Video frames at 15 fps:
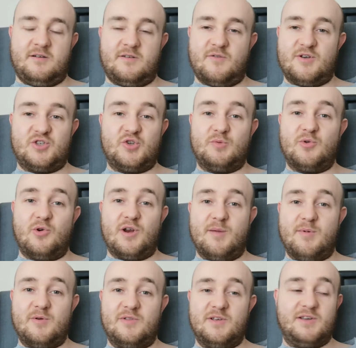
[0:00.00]
I've got to stop talking
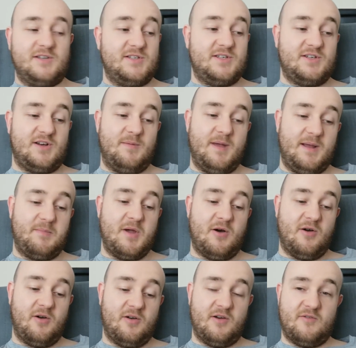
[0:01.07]
about it because it's going to make me
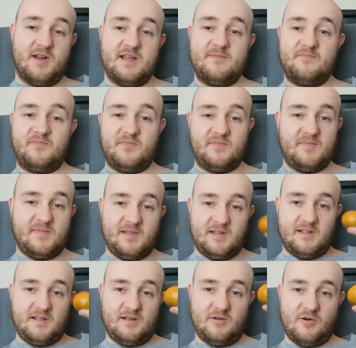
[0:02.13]
hungry. Right,
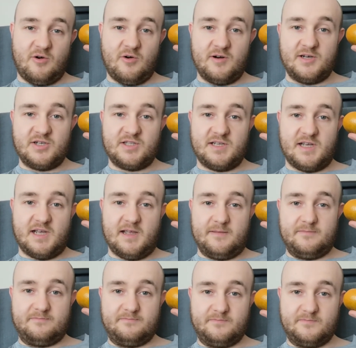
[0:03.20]
orange
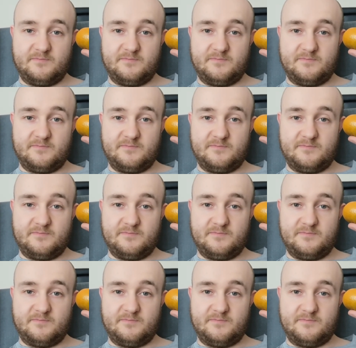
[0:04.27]
time.